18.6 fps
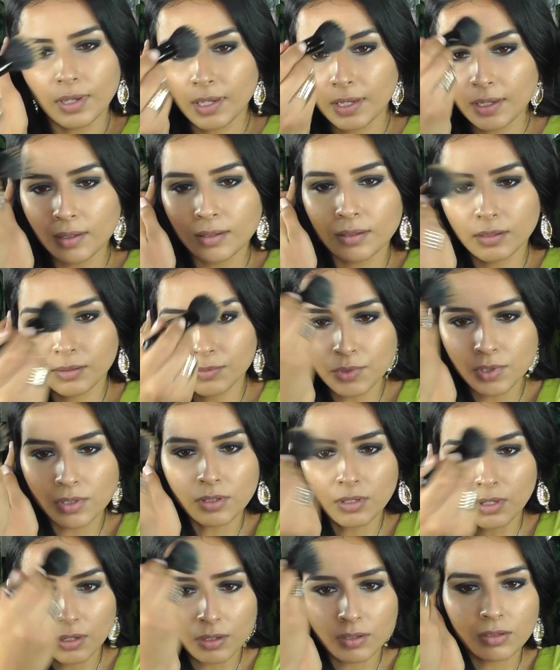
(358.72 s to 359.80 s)
and I'm
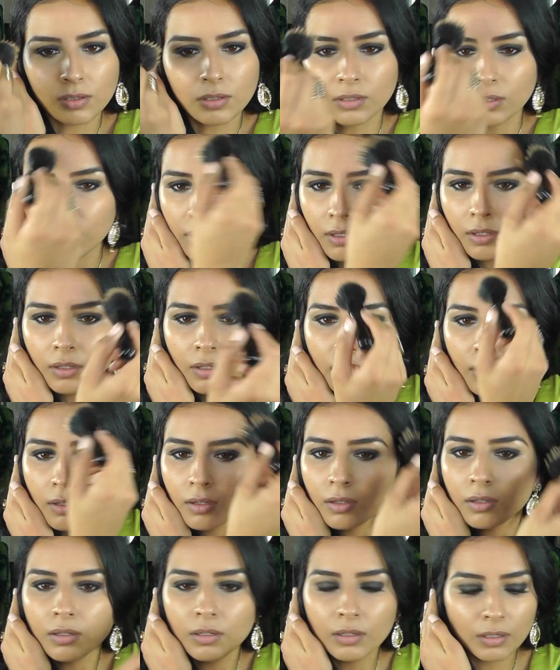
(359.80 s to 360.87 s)
just going to
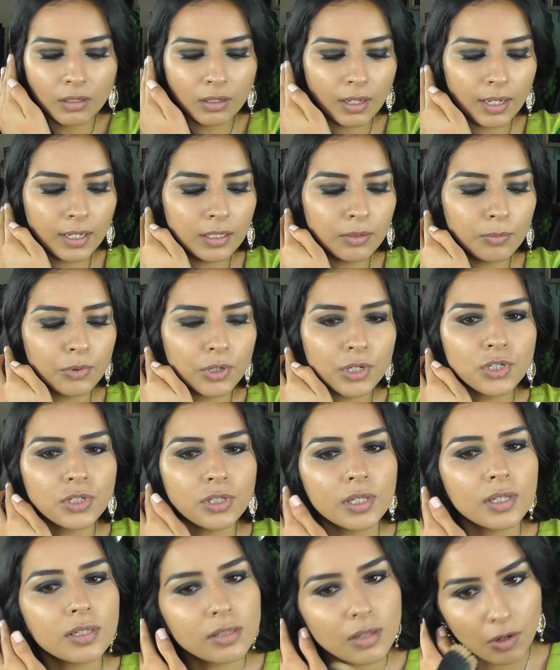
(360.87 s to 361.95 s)
lightly brush
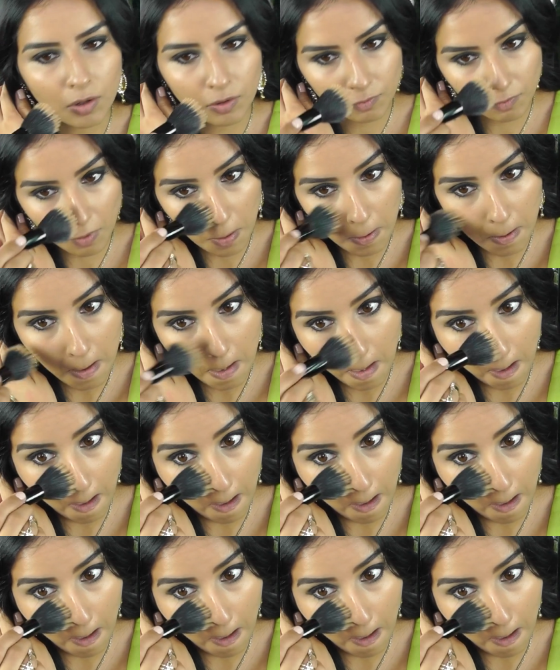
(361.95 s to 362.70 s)
this over